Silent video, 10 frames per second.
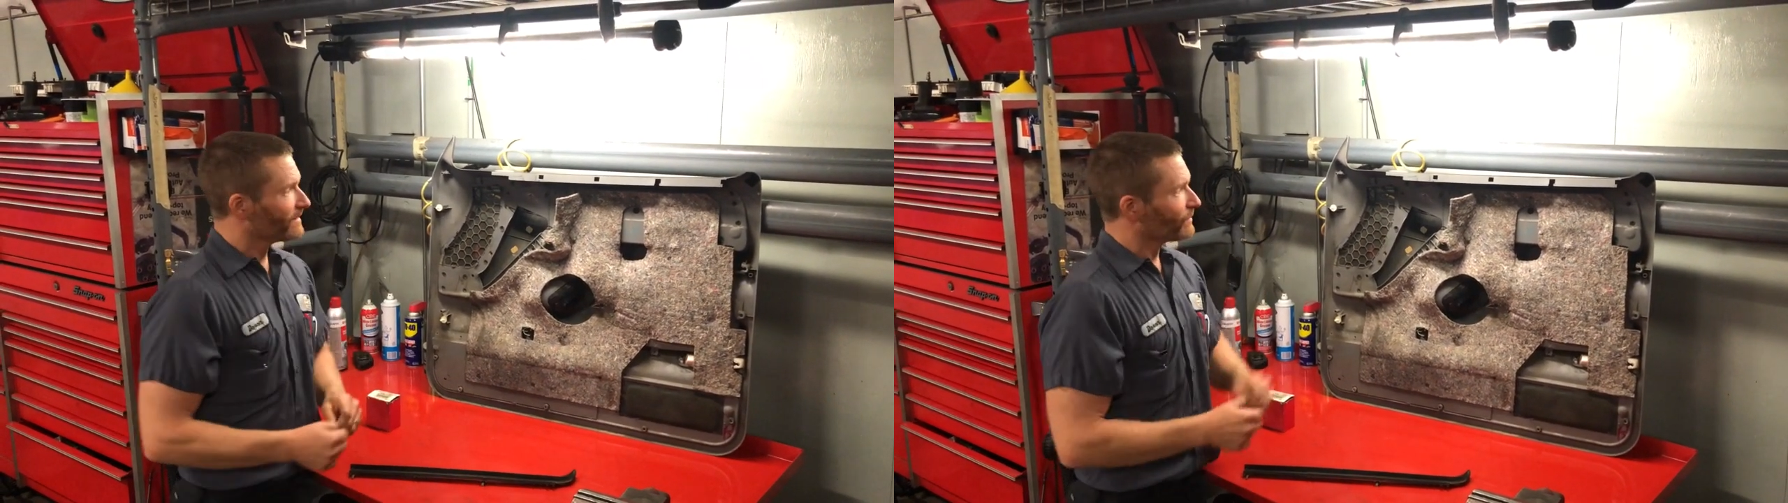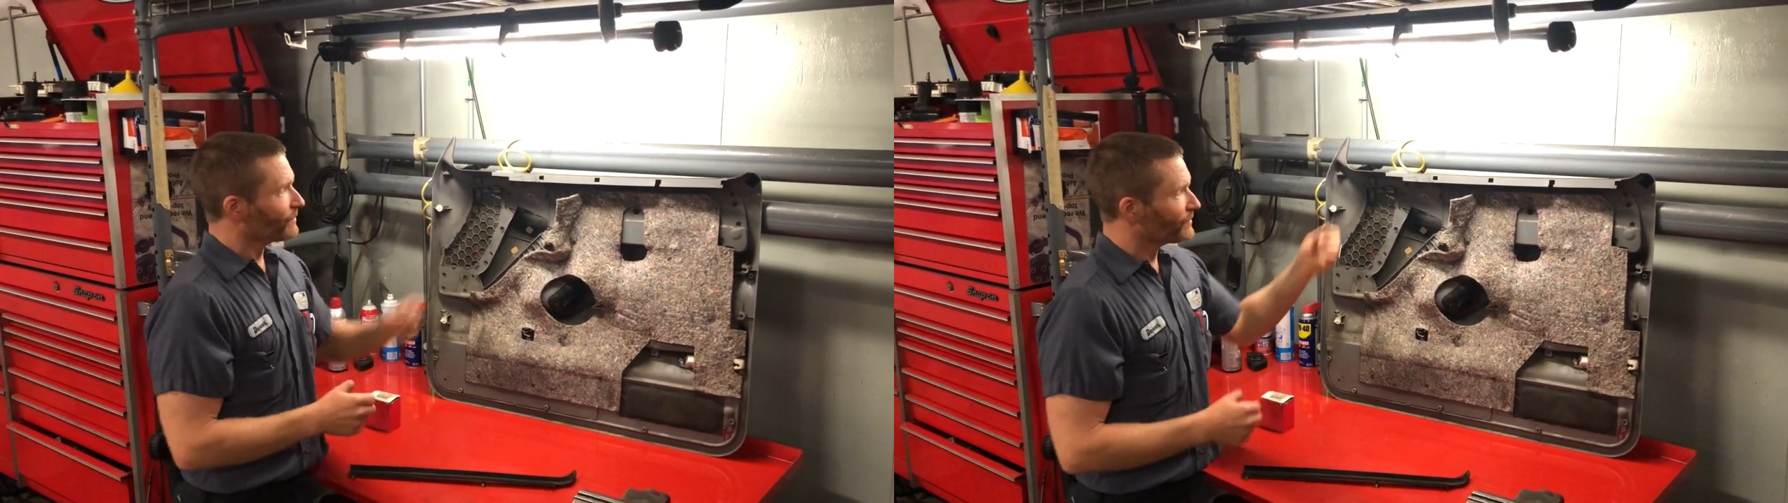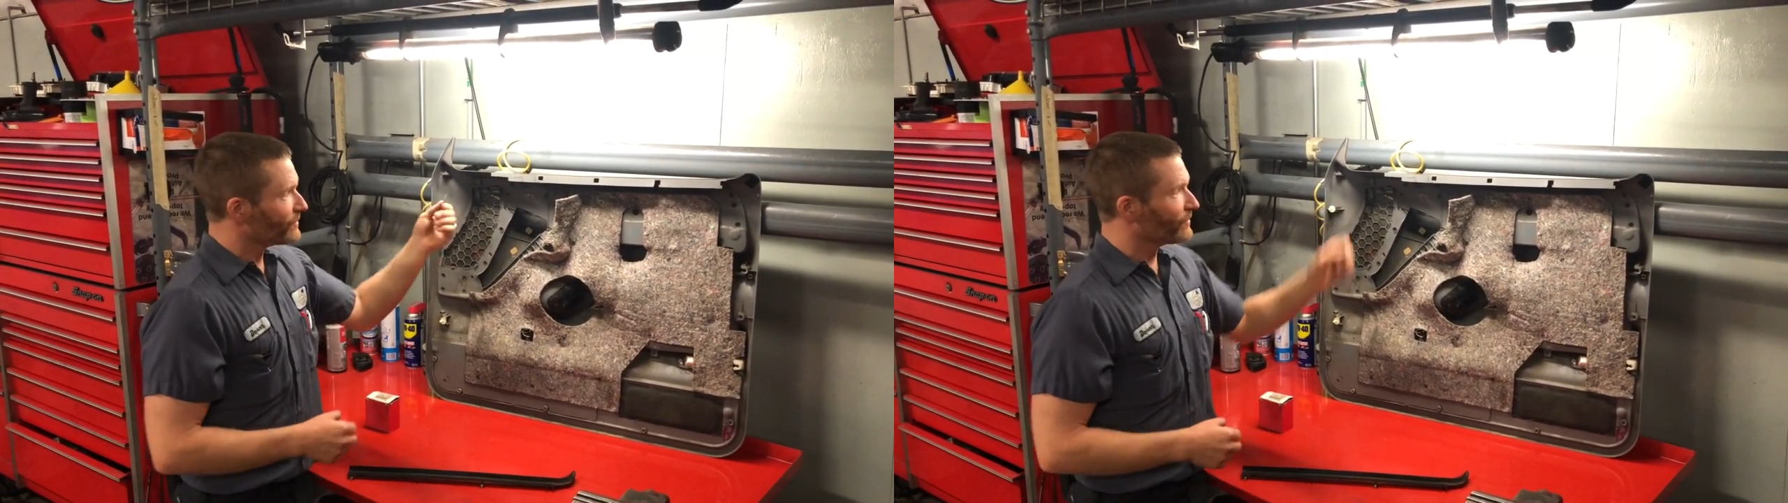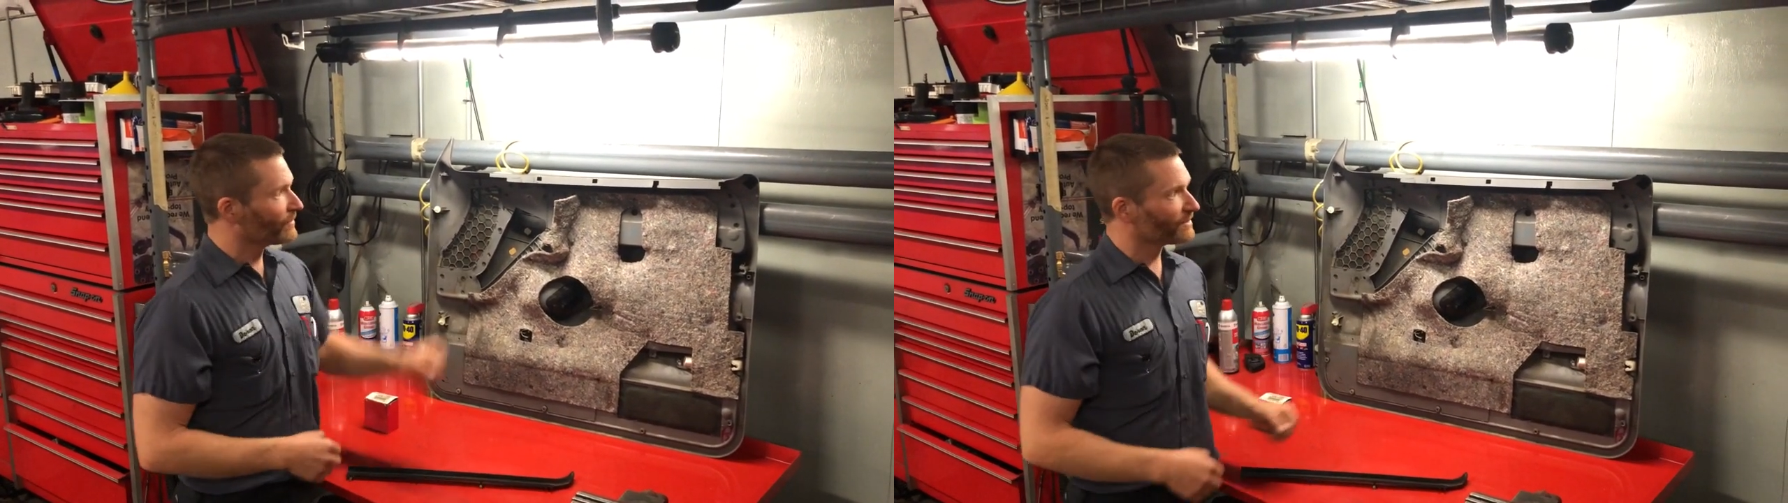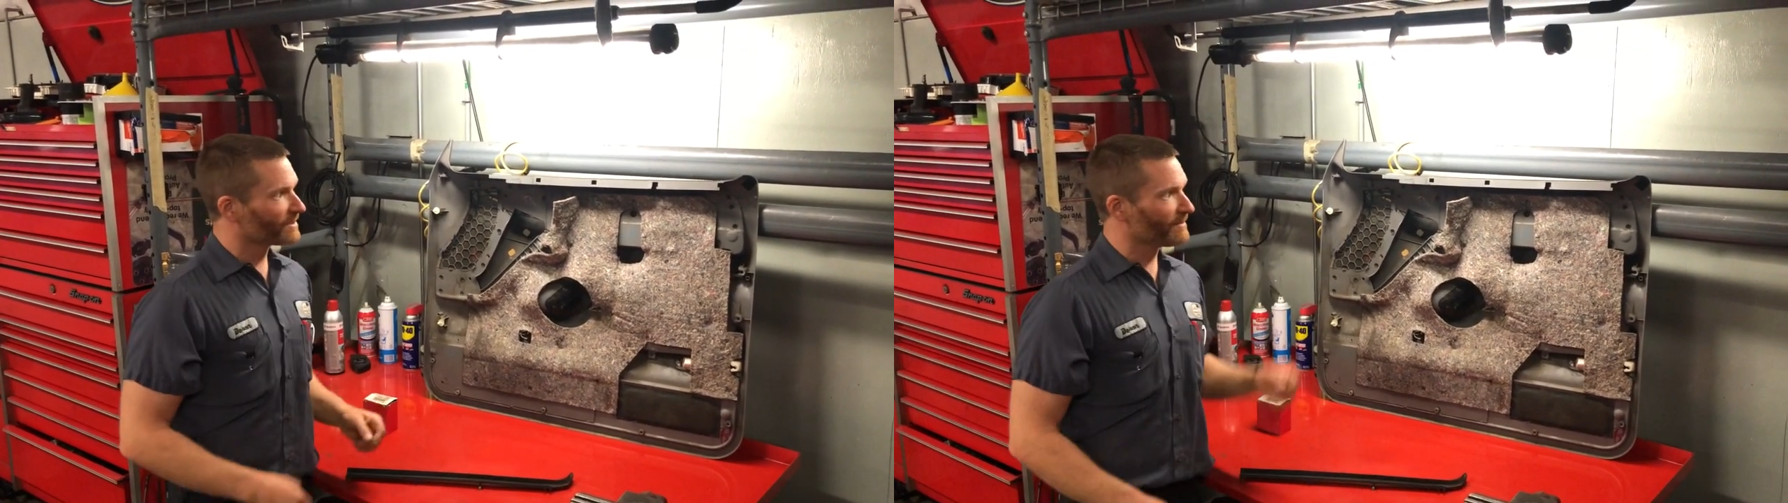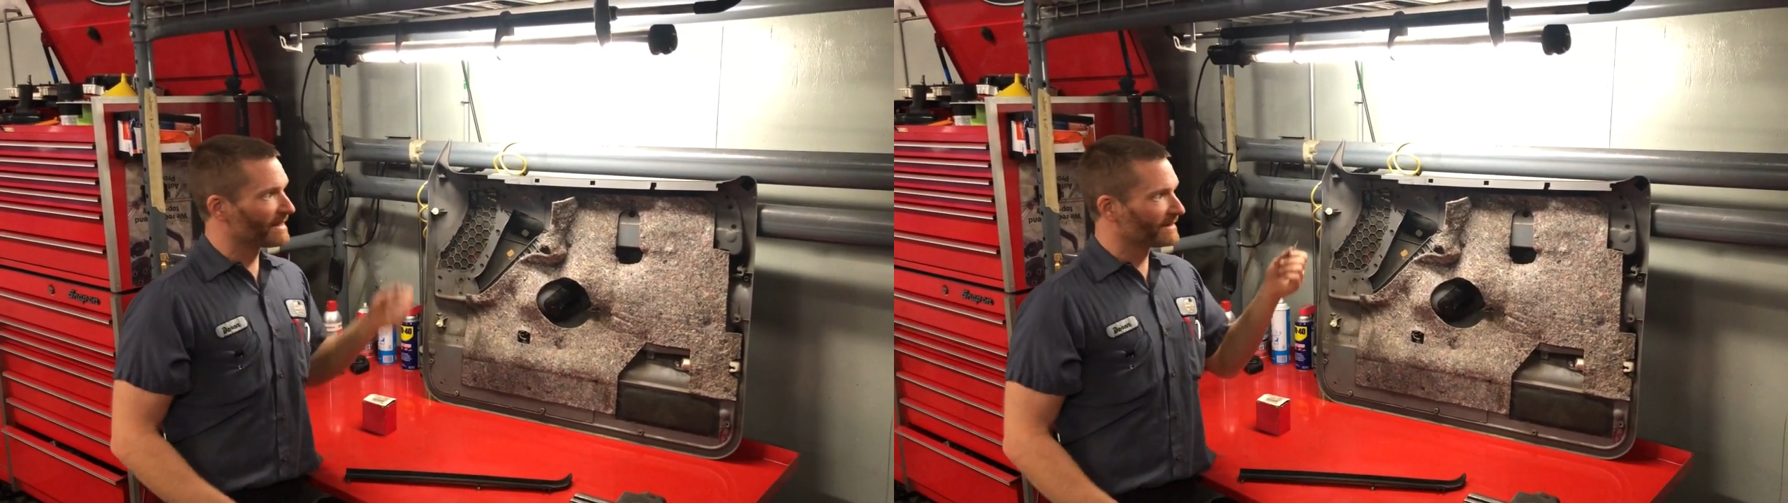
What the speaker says: will do to make